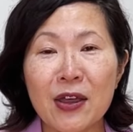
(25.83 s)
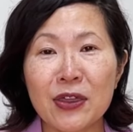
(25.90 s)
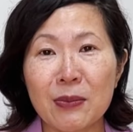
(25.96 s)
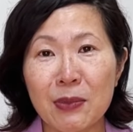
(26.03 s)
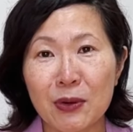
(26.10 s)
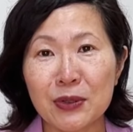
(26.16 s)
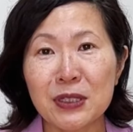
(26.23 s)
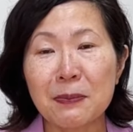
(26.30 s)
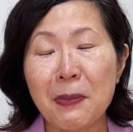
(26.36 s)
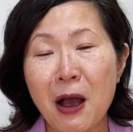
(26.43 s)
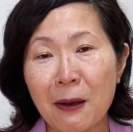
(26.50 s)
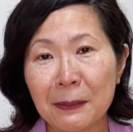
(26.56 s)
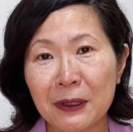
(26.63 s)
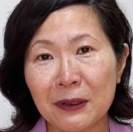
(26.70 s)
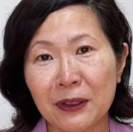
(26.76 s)
the most
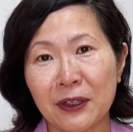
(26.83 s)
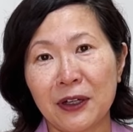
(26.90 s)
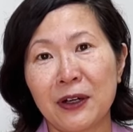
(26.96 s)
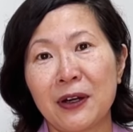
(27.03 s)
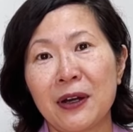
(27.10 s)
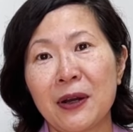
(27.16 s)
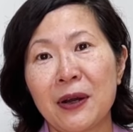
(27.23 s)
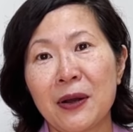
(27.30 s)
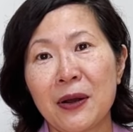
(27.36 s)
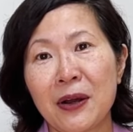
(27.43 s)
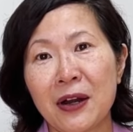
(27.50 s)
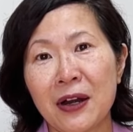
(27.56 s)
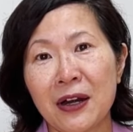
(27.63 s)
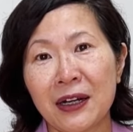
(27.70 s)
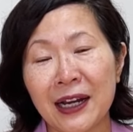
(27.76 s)
popular
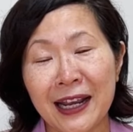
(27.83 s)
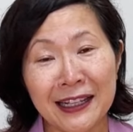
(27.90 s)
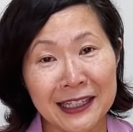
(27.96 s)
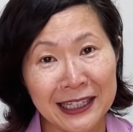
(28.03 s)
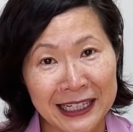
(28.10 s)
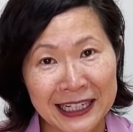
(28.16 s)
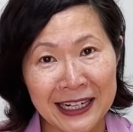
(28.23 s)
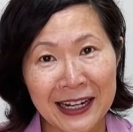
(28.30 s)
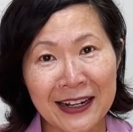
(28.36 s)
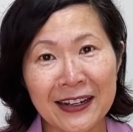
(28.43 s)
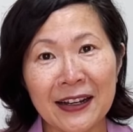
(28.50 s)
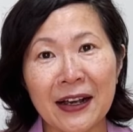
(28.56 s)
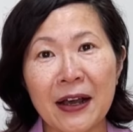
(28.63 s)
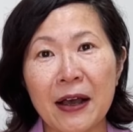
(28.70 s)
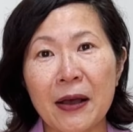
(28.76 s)
and leading